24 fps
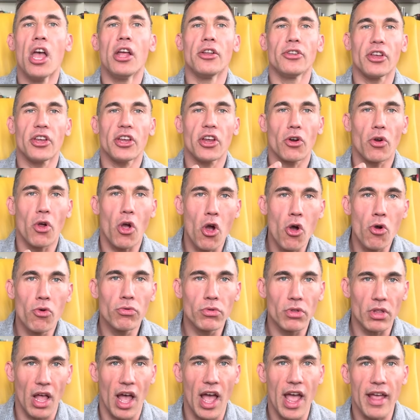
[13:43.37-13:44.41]
to your
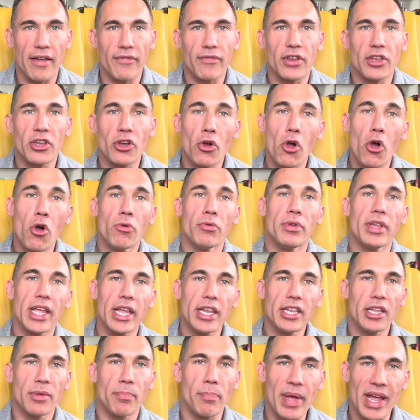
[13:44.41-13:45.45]
own life and your own
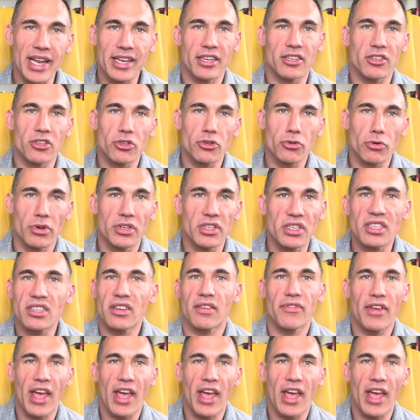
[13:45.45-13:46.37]
independent sources of